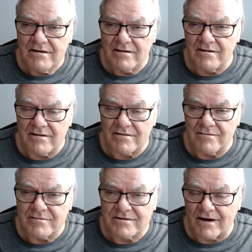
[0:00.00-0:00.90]
uh,
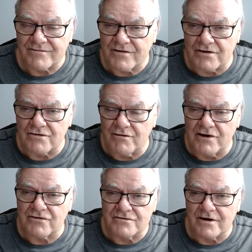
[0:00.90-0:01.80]
tough
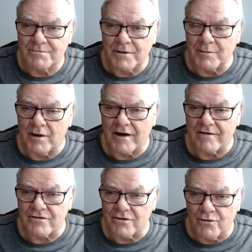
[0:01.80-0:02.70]
situations that people have to
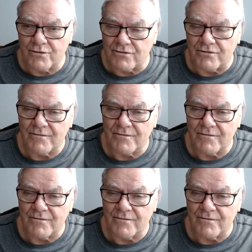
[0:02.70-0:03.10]
go through